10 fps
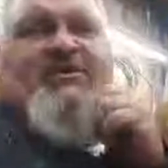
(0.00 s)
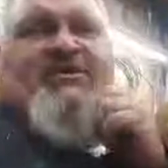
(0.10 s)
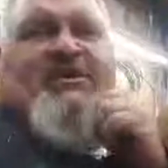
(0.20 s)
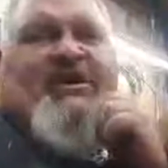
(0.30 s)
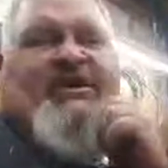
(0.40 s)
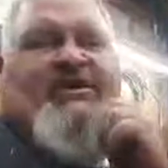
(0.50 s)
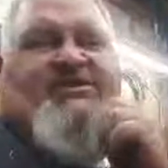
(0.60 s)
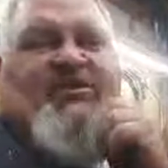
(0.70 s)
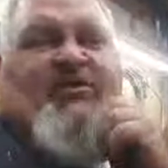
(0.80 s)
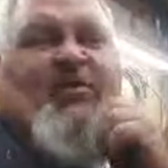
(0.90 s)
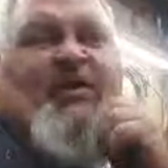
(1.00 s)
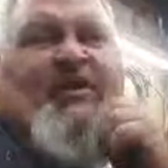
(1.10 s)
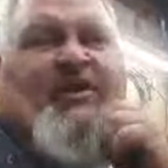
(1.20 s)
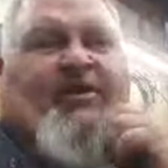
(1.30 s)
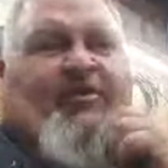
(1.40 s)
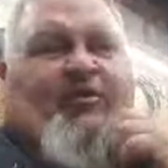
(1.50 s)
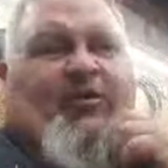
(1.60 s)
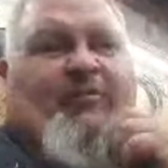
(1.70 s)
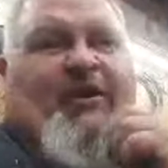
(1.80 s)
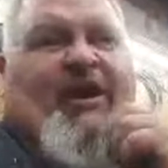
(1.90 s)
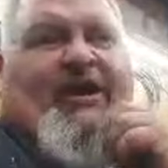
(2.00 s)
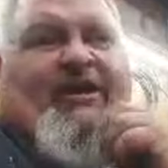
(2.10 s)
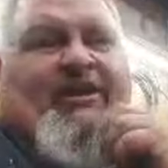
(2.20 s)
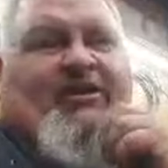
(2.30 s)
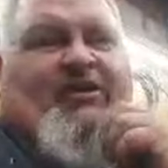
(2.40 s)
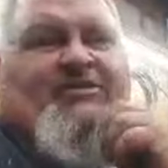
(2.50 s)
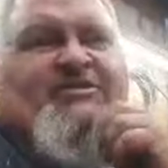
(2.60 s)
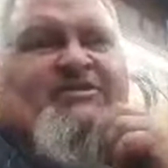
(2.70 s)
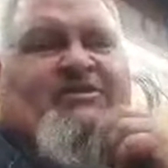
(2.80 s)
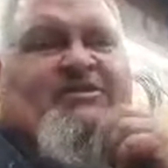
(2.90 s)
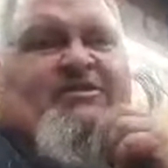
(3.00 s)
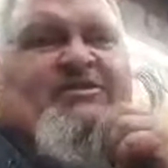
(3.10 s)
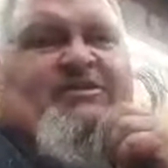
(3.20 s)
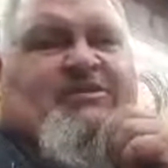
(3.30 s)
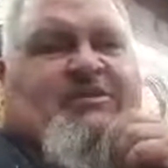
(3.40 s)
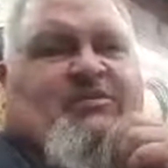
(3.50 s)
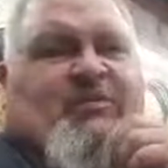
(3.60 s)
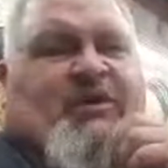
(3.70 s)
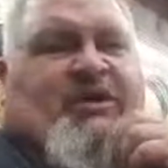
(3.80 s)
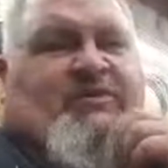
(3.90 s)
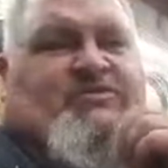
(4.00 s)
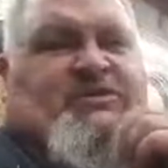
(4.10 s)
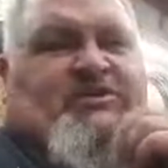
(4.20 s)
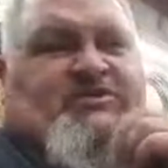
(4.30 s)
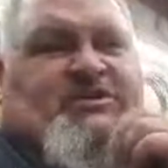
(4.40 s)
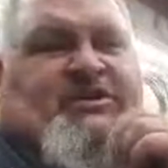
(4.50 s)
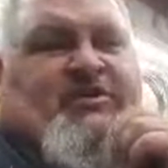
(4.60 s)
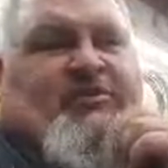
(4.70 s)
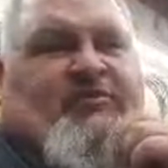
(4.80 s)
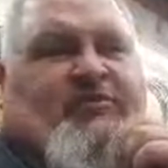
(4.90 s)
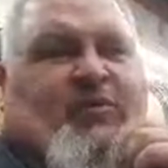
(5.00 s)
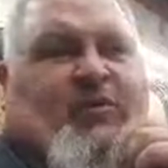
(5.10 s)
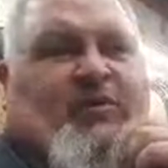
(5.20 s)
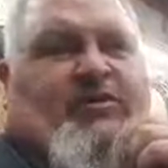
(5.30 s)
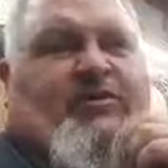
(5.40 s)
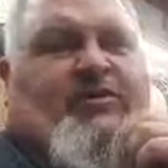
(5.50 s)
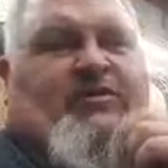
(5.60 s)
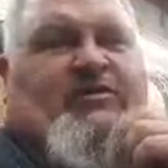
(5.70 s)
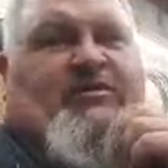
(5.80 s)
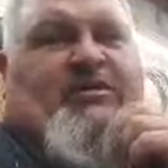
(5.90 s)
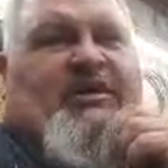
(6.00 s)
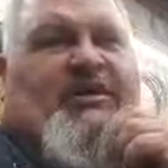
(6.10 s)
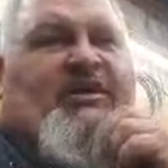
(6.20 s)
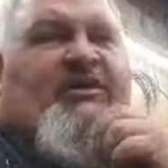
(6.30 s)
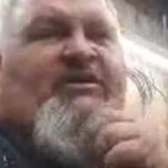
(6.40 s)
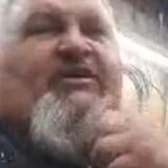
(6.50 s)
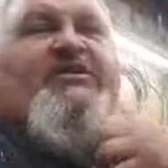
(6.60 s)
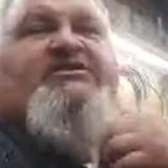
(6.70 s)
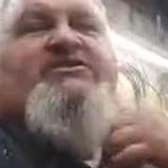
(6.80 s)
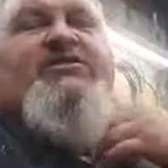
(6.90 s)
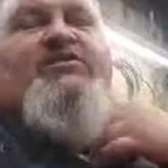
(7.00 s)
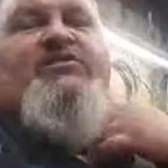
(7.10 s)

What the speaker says: I guess on the way there or the way back he lost. Well, he was losing third and fourth, and so